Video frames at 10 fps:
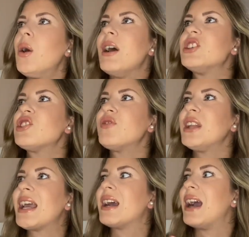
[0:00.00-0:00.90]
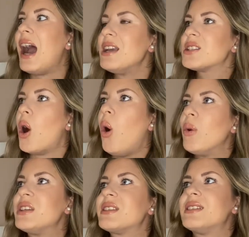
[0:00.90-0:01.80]
I just feel like guys
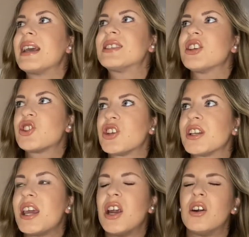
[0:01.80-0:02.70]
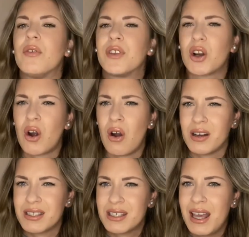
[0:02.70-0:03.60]
always take such good care of their
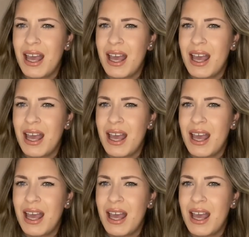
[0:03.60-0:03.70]
cars.